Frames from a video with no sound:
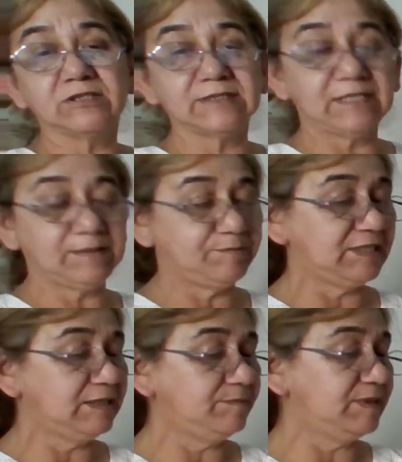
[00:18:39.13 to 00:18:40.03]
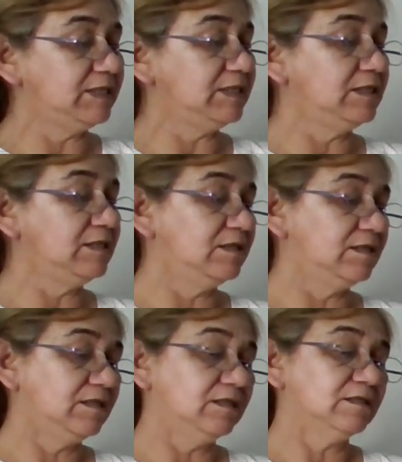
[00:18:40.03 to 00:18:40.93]
Just a baby.
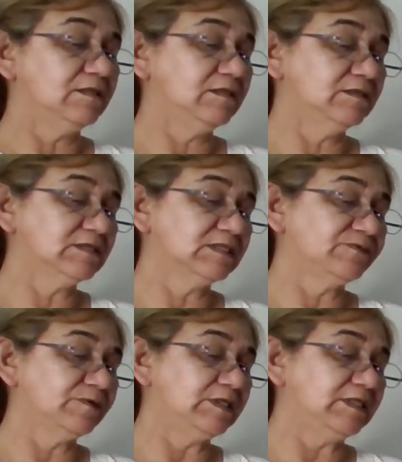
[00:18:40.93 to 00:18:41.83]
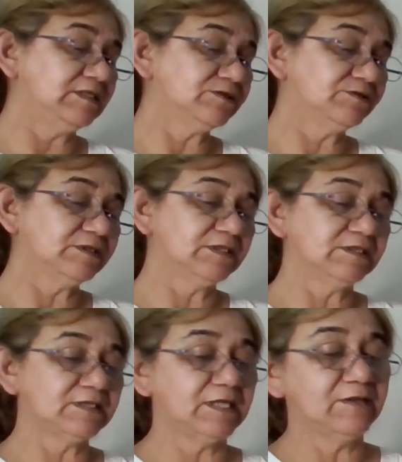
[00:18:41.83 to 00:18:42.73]
And this is for Easter. It
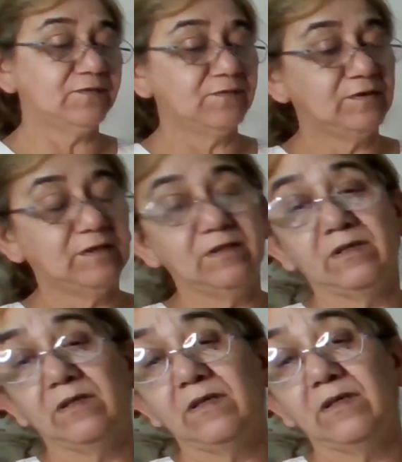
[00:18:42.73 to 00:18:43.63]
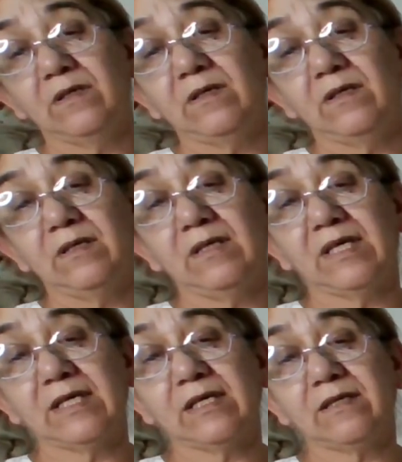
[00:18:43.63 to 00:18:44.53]
does have
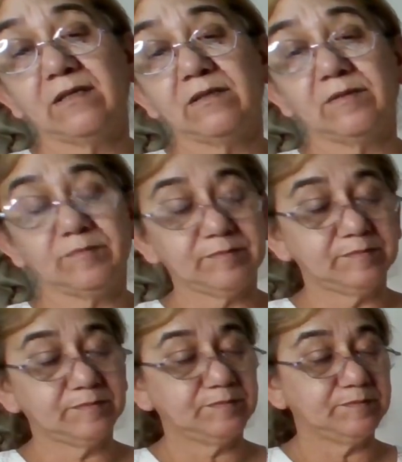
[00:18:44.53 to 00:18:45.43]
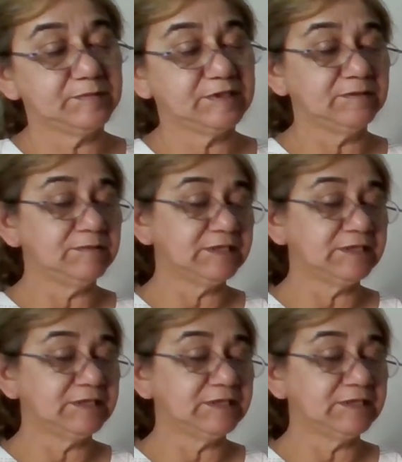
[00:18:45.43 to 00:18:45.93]
like some